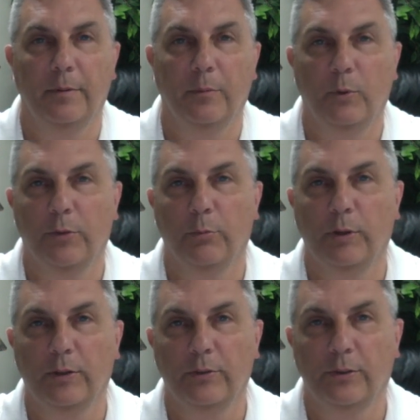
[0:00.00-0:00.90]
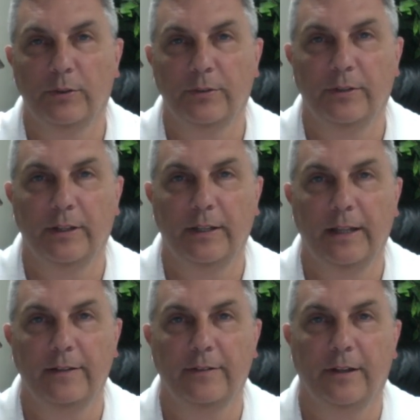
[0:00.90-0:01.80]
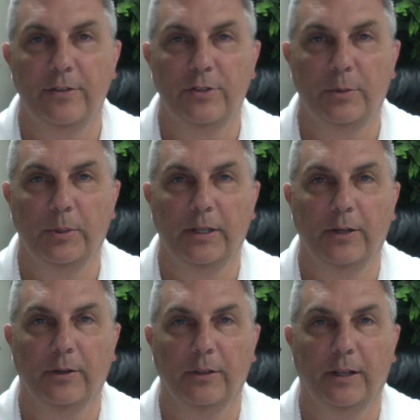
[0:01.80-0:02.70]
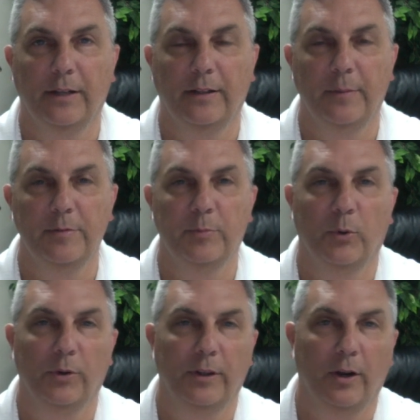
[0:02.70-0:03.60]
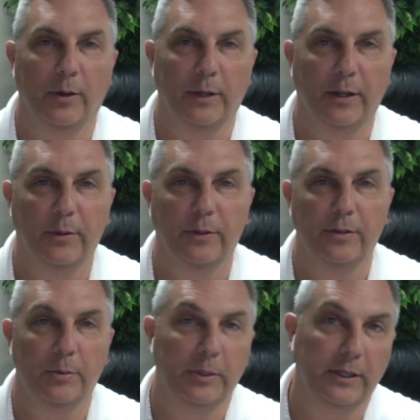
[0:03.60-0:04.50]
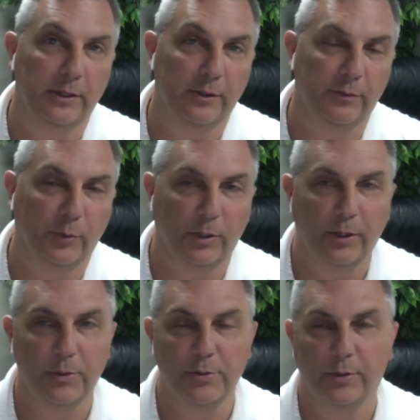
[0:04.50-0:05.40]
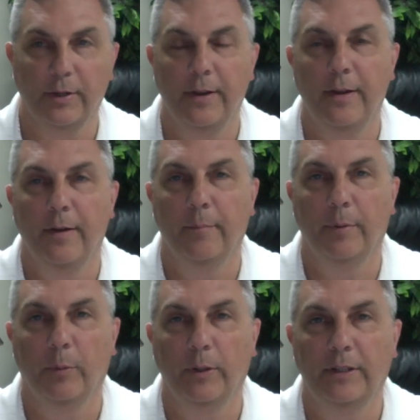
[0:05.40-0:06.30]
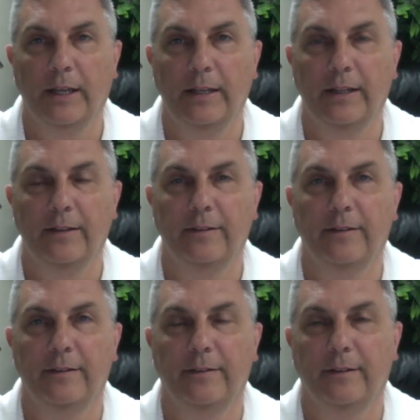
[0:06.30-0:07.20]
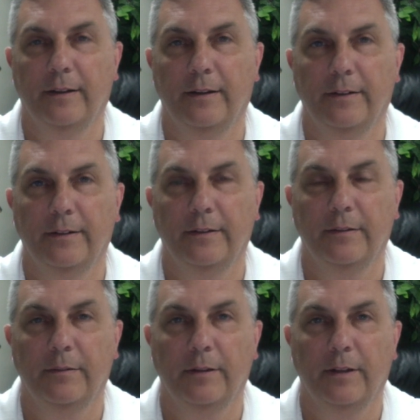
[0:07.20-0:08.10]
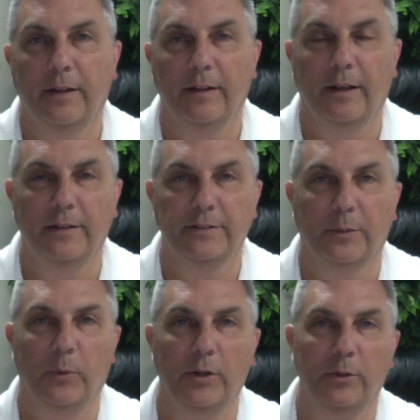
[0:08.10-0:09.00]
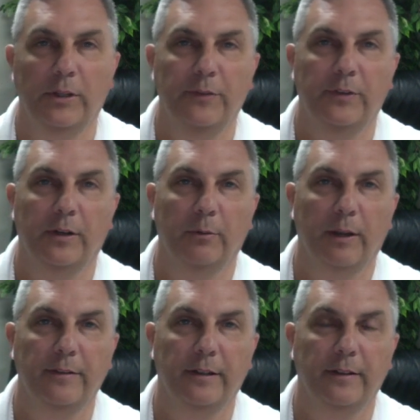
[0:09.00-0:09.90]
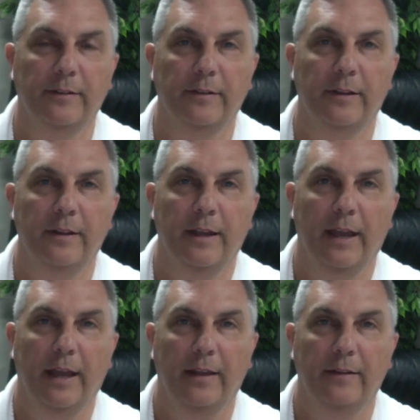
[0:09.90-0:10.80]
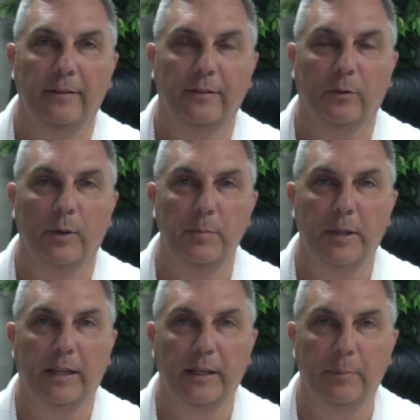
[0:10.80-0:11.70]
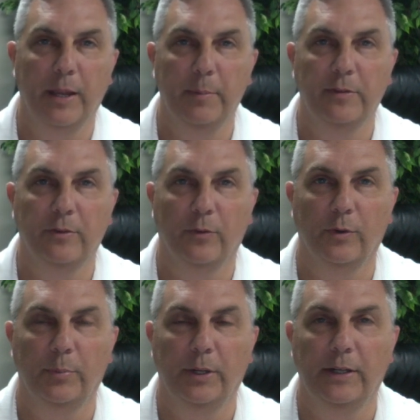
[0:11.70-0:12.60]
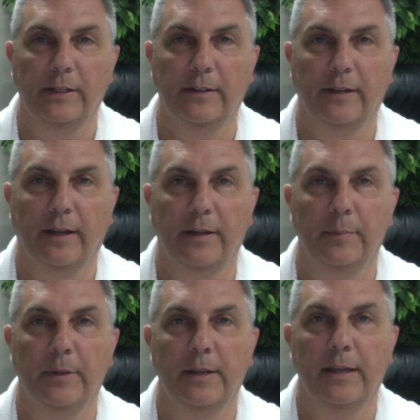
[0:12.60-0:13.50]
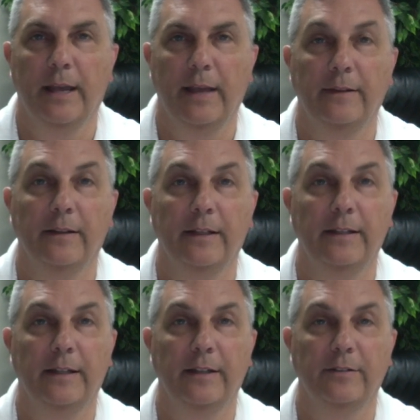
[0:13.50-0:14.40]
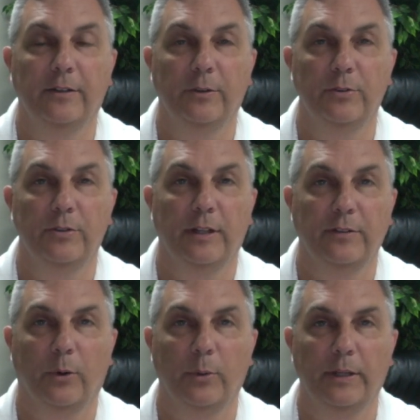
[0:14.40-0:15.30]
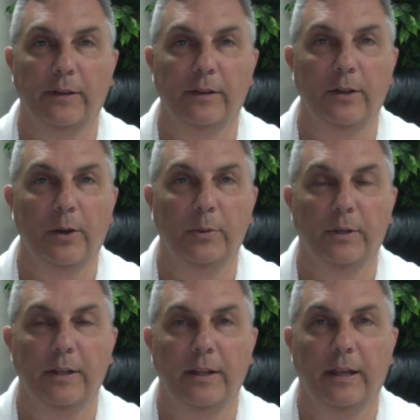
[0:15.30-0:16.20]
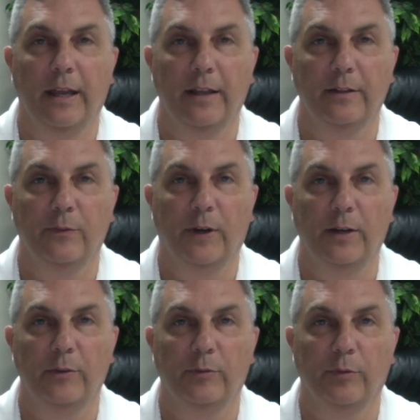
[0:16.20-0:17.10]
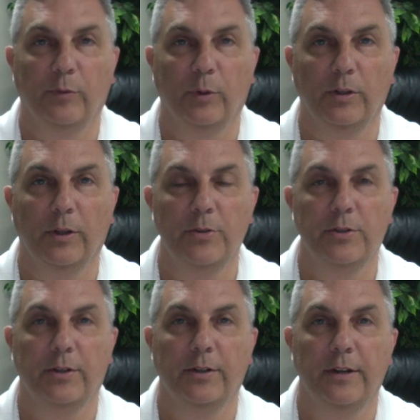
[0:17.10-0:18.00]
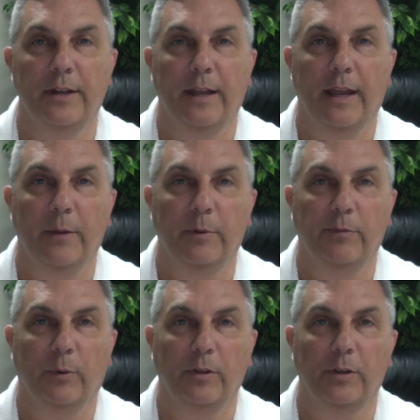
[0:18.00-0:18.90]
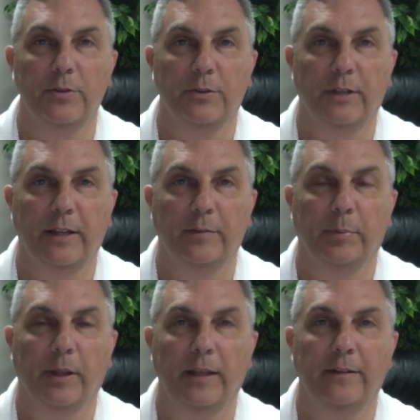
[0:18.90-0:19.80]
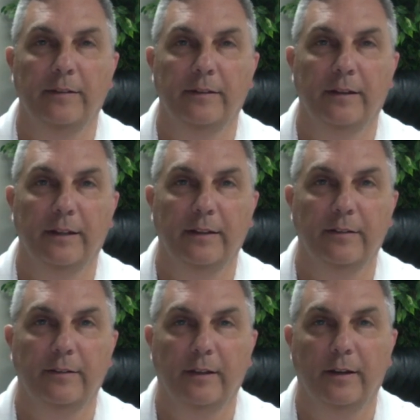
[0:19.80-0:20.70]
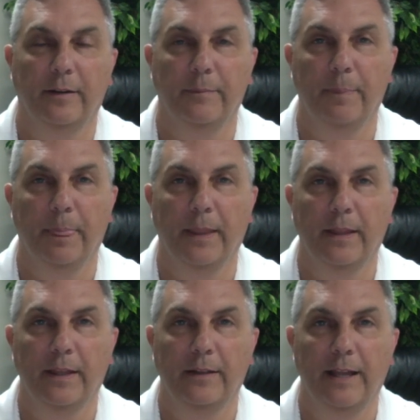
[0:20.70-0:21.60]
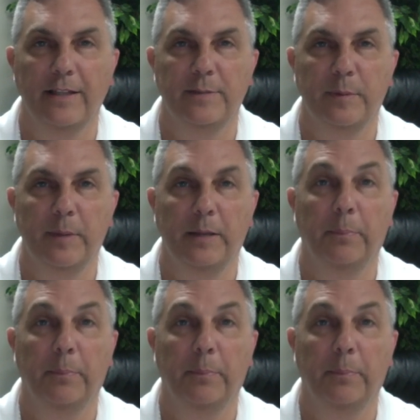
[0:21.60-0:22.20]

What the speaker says: with realtors and such, you would hear a lot of times more of the REO than you would hear the foreclosure. But what that is someone who lives in a residence has quit making payments over a period of time, and the lending institution that's holding the note has filed for foreclosure. And when foreclosure takes place, it has to be made